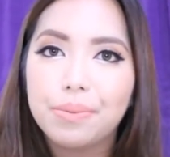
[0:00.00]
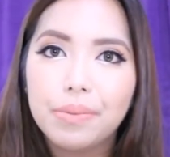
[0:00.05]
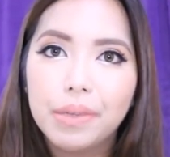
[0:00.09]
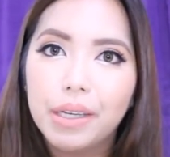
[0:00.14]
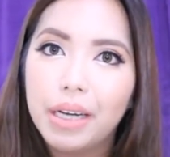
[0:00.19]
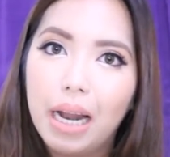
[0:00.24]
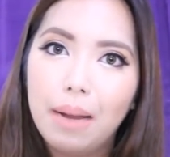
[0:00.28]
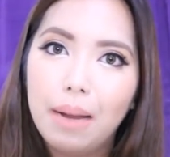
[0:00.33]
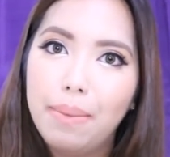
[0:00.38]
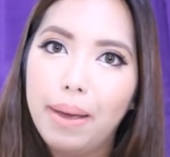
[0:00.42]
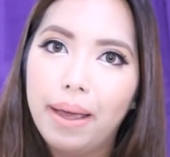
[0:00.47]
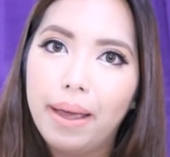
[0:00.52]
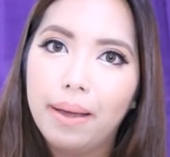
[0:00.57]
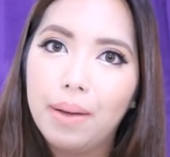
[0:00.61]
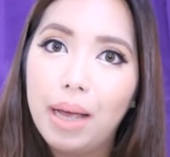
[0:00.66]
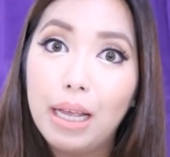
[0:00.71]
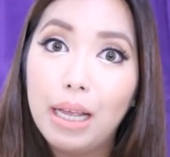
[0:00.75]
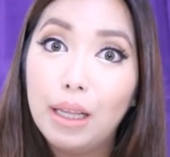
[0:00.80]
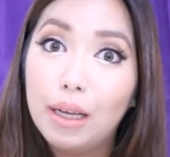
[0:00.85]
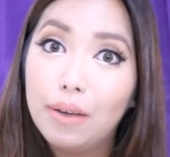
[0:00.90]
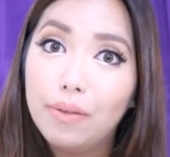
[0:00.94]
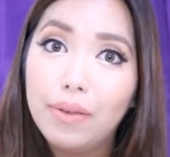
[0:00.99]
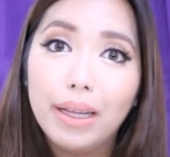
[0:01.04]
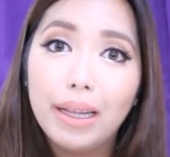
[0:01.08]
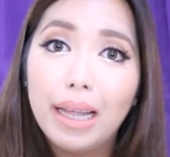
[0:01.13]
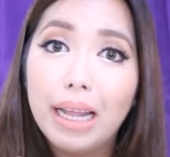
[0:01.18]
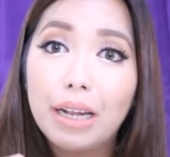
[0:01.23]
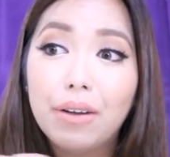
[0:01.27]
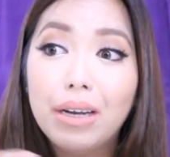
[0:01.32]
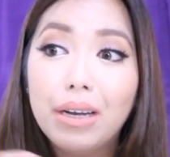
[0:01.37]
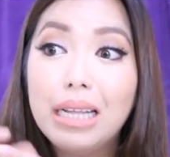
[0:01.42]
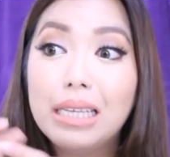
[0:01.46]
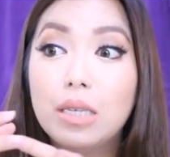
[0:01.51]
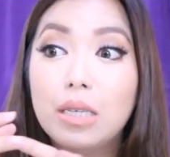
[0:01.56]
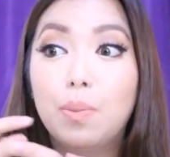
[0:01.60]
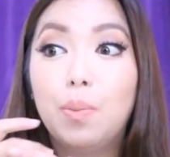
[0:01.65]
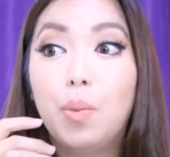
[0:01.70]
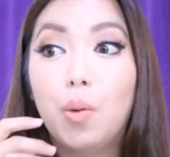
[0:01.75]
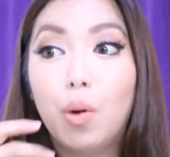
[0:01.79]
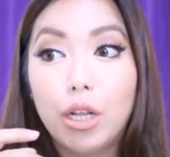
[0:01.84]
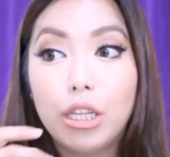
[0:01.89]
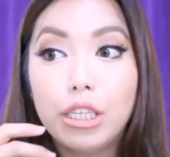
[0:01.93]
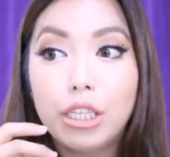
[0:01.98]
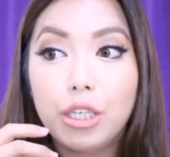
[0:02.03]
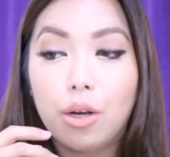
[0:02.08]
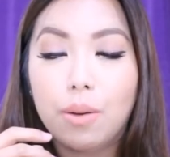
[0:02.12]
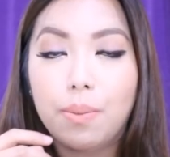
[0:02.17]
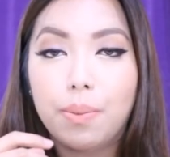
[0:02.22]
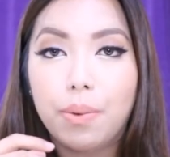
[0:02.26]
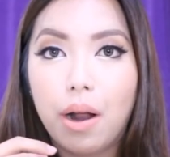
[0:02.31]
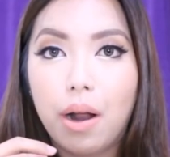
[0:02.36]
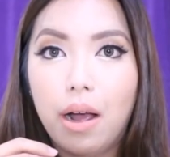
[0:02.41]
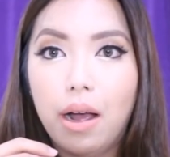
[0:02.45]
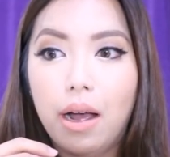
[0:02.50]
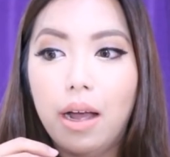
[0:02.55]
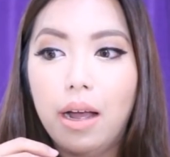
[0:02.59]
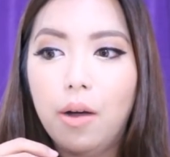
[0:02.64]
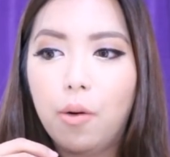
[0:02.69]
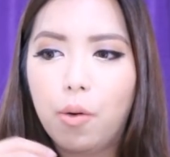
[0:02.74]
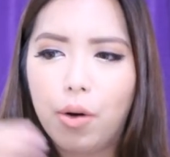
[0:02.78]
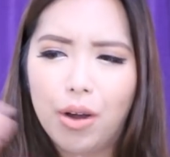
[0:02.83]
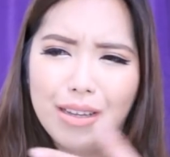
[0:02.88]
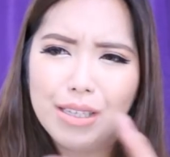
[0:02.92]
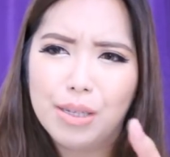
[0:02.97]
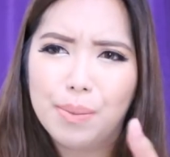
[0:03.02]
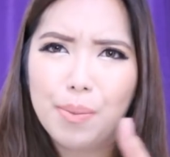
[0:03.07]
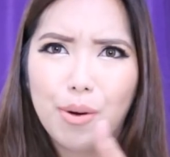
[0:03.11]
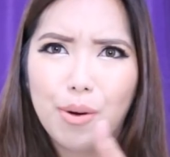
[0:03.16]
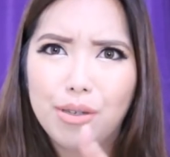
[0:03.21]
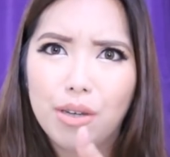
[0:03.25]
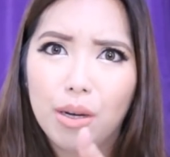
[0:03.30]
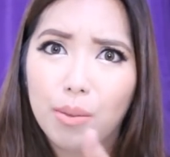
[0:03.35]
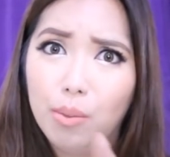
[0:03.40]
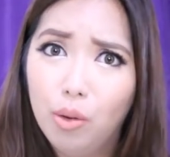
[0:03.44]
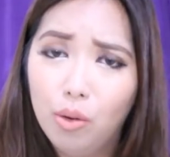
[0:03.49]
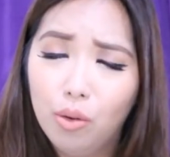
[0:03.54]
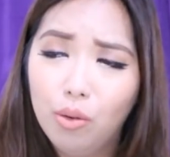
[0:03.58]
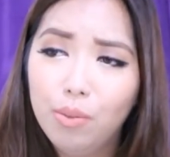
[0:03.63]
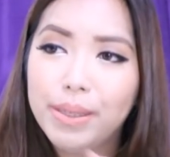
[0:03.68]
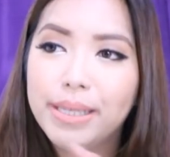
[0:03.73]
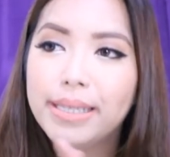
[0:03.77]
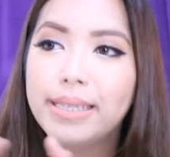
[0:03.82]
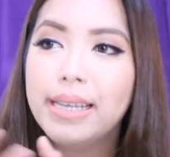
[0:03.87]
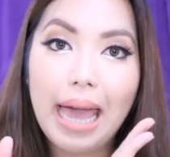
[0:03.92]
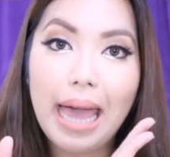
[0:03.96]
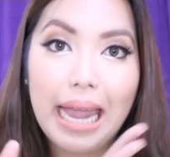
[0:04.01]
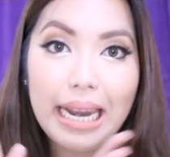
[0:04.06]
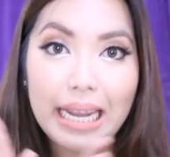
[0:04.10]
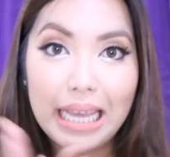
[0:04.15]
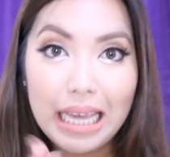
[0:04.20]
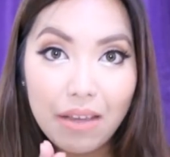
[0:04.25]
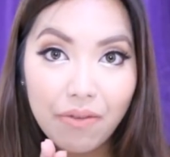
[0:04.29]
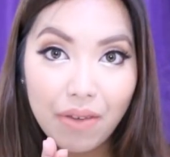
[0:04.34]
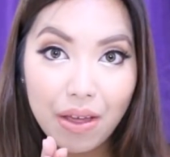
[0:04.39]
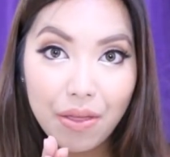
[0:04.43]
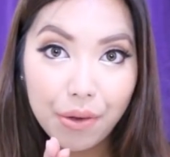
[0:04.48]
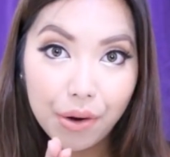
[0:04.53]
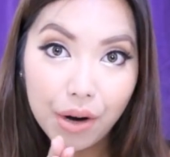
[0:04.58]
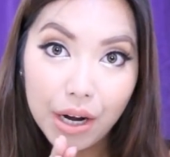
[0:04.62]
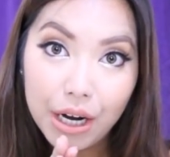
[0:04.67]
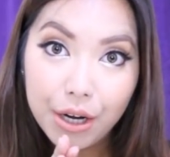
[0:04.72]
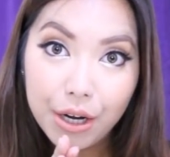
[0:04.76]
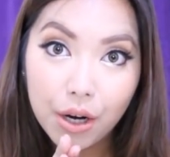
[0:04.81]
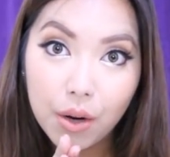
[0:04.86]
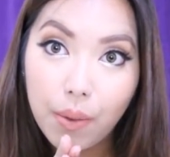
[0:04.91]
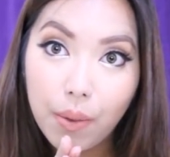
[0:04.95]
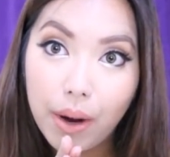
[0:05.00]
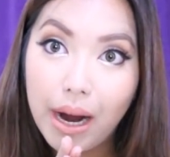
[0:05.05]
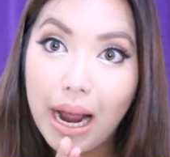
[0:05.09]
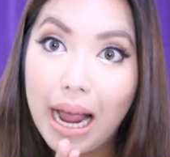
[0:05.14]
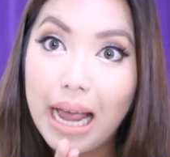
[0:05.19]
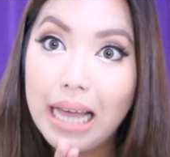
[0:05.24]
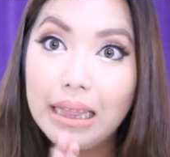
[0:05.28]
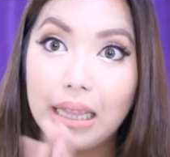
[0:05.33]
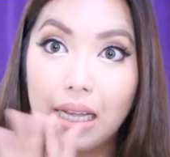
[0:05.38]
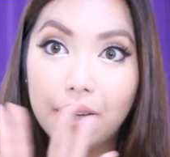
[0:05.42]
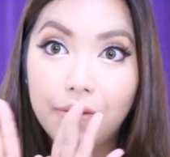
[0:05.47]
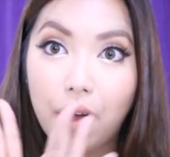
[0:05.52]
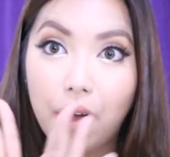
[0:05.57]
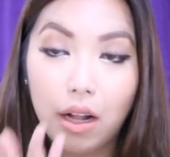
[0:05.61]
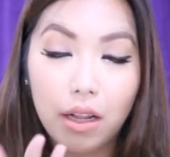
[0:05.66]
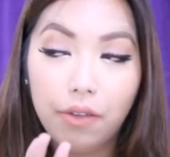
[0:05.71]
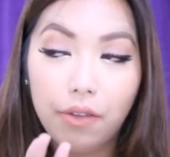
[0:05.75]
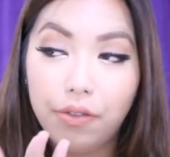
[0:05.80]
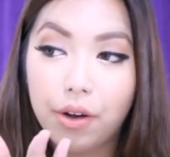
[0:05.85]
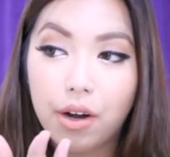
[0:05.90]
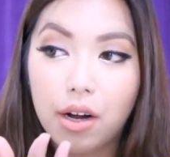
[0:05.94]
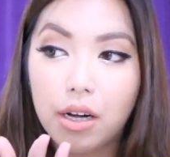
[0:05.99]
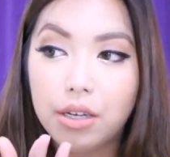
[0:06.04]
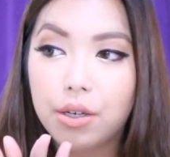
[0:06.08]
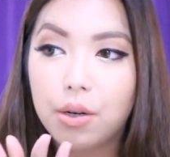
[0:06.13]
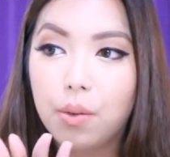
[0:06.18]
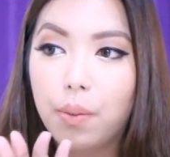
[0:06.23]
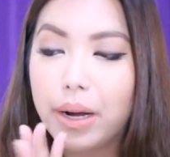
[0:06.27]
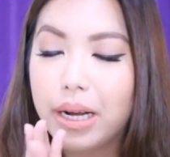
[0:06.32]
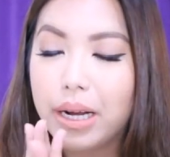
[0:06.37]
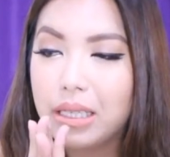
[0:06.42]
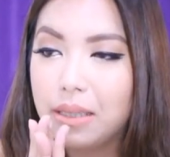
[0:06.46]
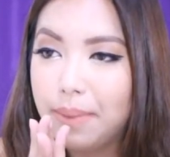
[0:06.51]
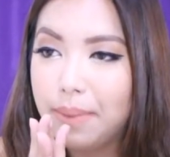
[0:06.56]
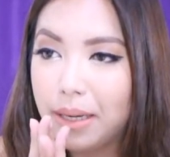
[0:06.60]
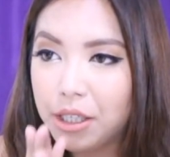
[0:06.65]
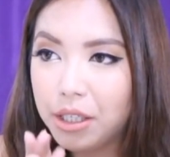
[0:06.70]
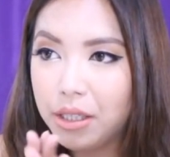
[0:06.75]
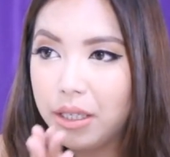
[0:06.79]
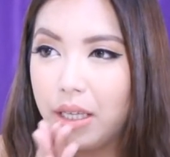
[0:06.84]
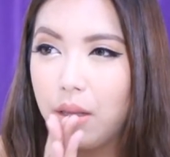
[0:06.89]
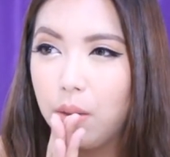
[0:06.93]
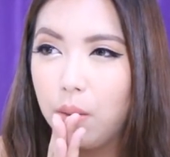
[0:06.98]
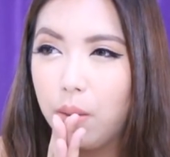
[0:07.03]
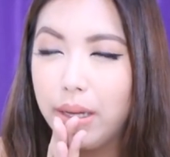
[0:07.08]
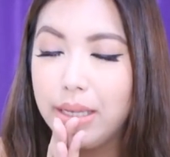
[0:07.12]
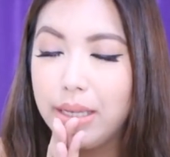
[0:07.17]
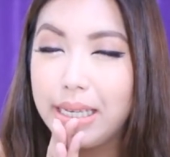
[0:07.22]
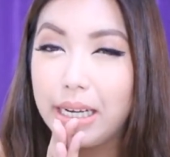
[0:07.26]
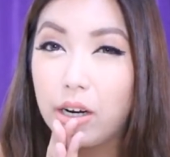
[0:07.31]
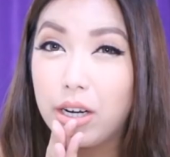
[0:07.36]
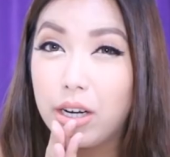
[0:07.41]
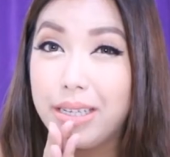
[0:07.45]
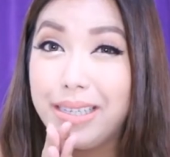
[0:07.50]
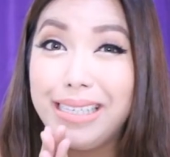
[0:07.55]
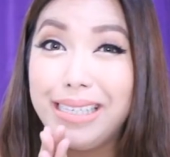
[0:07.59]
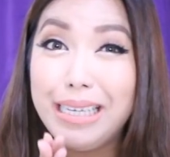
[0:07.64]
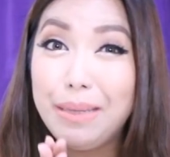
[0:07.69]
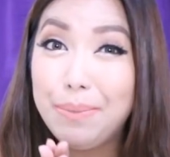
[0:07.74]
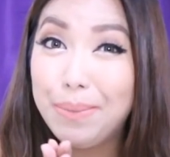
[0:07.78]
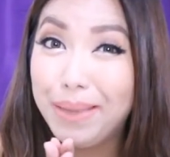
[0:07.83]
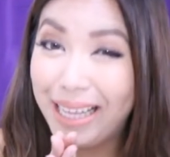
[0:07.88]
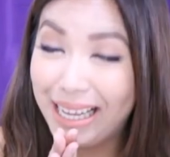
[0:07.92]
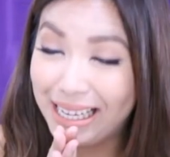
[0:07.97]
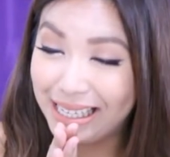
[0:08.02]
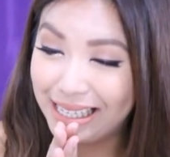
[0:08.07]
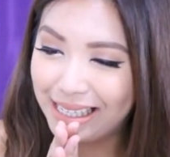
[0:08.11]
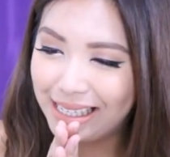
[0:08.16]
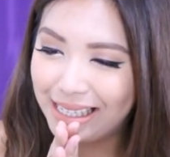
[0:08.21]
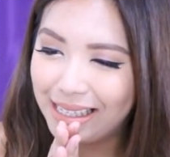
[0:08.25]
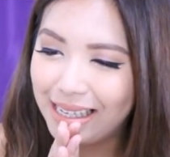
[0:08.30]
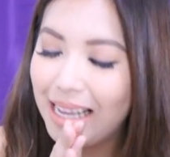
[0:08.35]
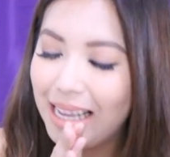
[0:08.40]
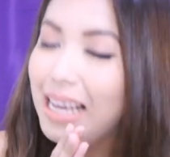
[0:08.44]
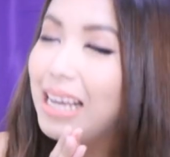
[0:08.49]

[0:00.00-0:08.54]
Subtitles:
grabe. I love it. It really supports your bra or it supports your boobs. And even their underwear, I love all of their underwear, especially the ones that are seamless.